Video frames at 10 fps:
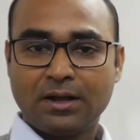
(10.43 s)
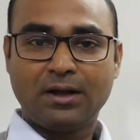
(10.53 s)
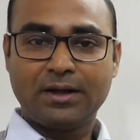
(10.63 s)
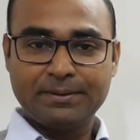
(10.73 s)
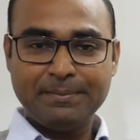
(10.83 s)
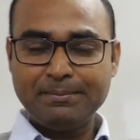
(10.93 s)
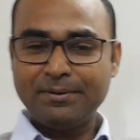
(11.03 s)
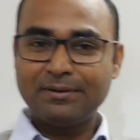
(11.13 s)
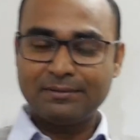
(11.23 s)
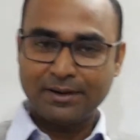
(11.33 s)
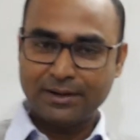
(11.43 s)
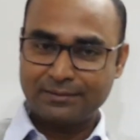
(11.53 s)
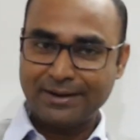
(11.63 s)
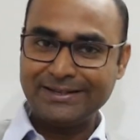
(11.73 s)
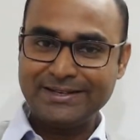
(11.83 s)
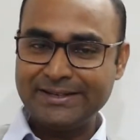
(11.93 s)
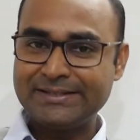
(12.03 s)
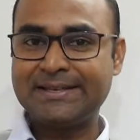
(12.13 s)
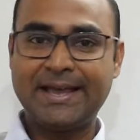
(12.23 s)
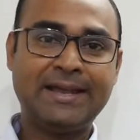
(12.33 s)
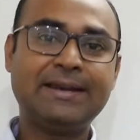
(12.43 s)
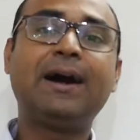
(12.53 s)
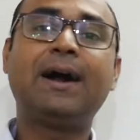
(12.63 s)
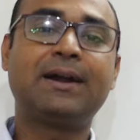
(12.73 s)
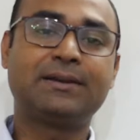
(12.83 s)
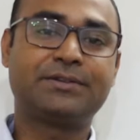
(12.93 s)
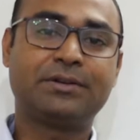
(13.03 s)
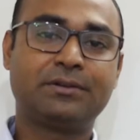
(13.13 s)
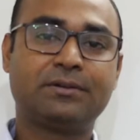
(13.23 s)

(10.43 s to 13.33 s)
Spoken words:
Remember, writing is an art.